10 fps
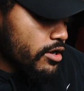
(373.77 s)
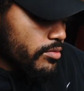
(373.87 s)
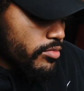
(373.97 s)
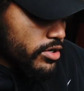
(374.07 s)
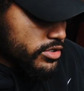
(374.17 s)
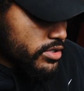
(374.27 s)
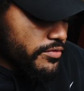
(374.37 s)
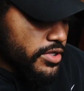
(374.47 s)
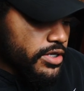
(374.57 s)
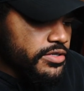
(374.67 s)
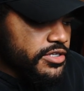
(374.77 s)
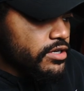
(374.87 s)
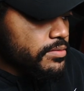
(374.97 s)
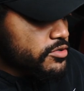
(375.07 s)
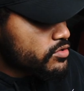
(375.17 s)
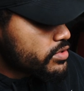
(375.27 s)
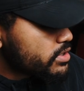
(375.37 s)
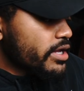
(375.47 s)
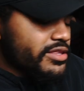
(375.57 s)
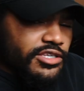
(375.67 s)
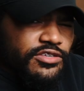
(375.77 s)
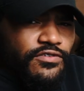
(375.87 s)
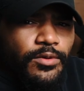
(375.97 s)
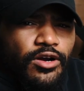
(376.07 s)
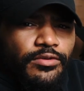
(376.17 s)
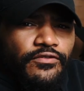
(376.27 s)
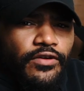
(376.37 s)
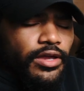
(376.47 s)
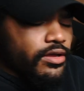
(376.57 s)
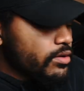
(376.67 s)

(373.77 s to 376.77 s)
air compressor and everything else set up to it. Got this from Harbor Freight.